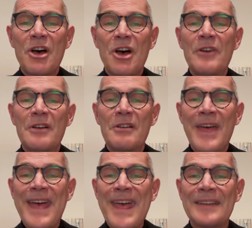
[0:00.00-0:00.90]
over
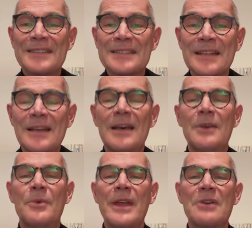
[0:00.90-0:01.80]
their heads
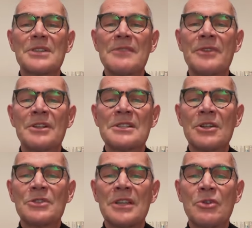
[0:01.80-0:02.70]
without even
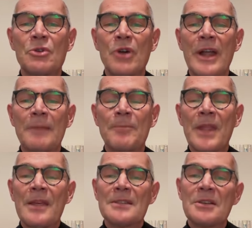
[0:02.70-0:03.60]
consulting Ukraine.
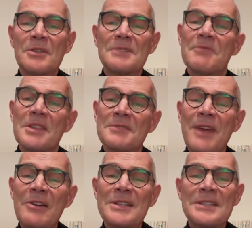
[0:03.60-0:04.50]
So there's
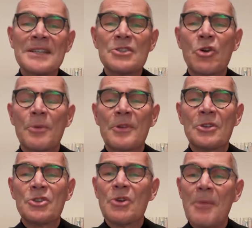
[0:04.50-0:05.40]
various things Europe could
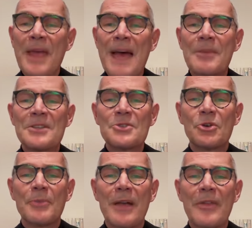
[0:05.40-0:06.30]
do. I'd be happy to
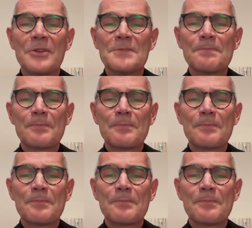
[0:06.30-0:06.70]
talk about those.